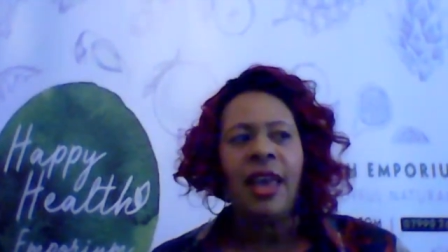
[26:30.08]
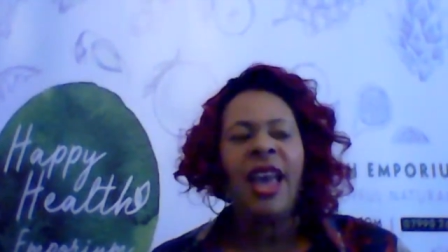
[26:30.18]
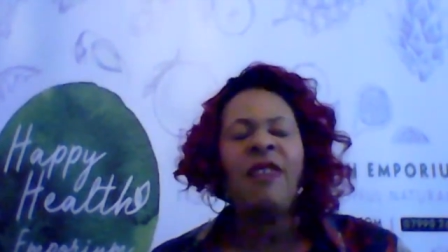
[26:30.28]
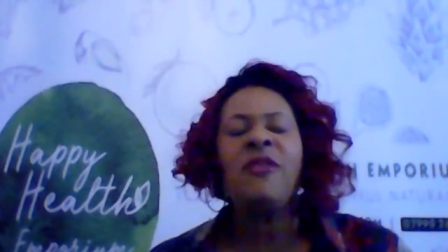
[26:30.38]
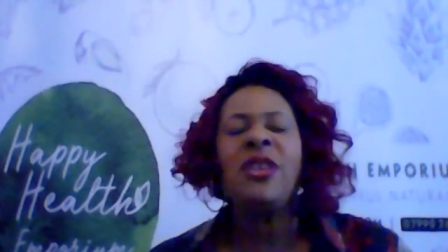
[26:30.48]

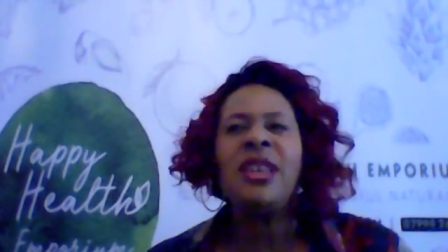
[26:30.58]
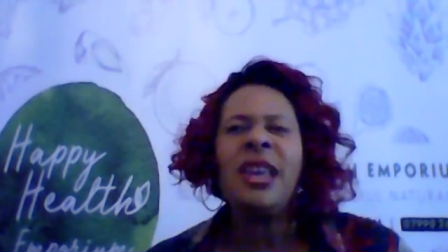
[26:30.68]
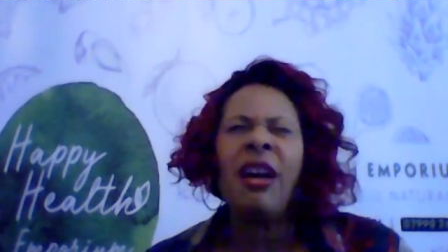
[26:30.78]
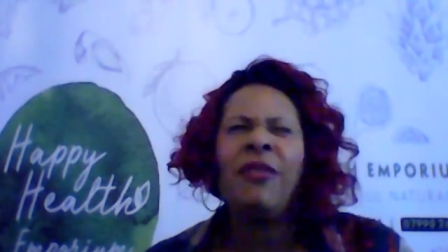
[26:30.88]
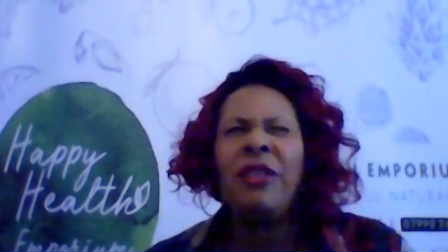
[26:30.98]
every
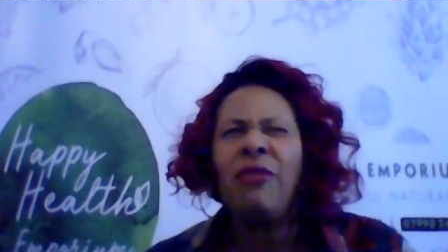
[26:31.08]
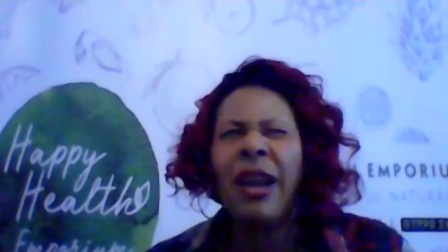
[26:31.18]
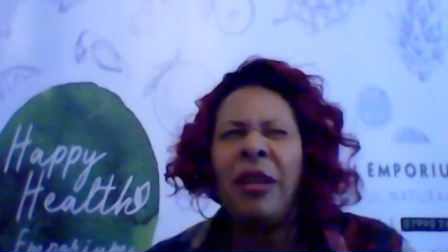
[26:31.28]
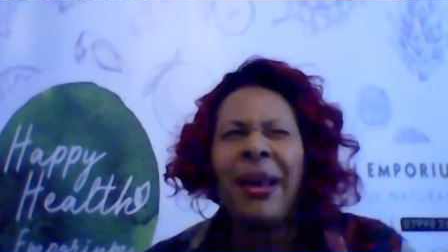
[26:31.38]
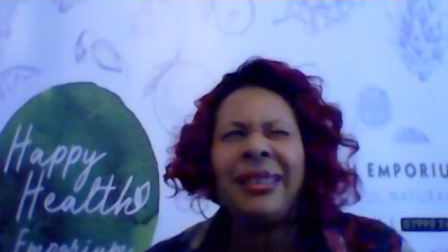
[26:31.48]
year, I think around
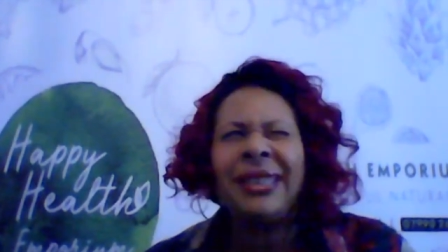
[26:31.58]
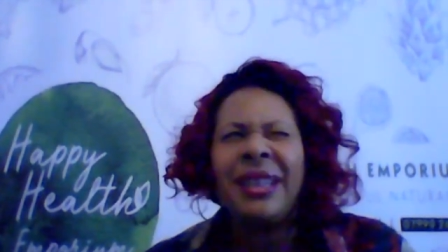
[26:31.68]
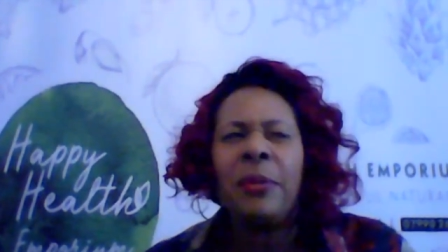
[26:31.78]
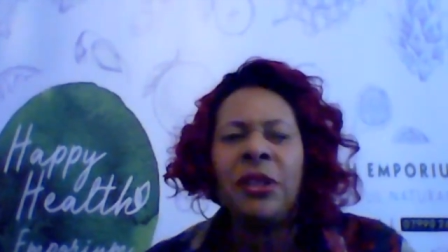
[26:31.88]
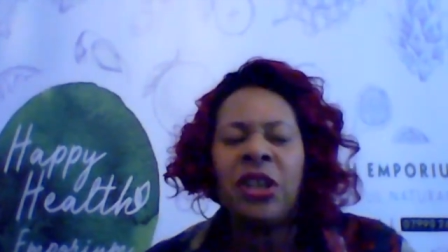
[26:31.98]
about
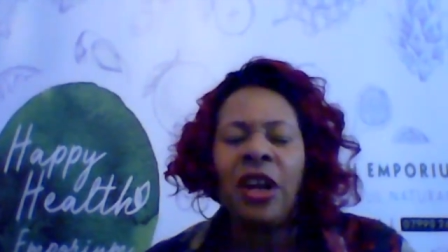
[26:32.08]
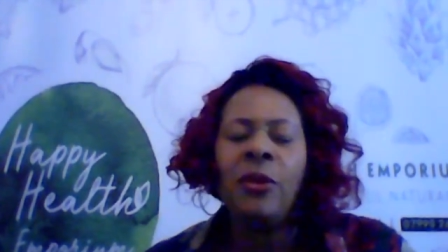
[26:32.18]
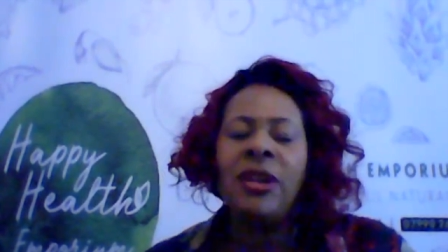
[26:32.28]
December, January,